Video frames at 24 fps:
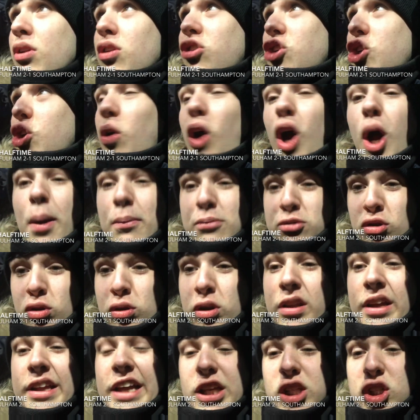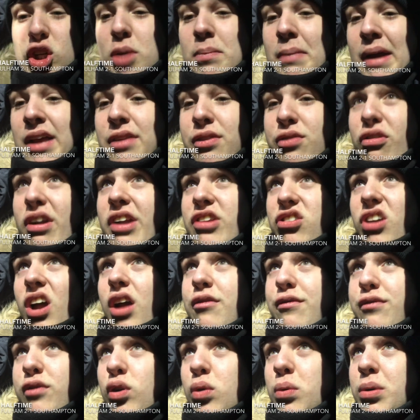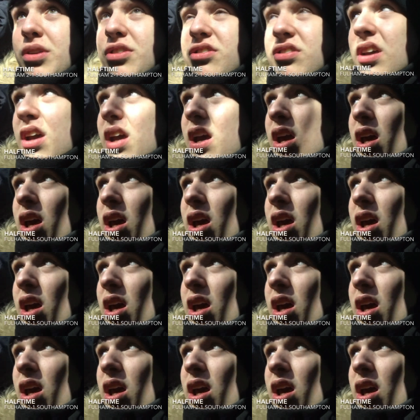Stuart Armstrong, are their two main threats going forwards,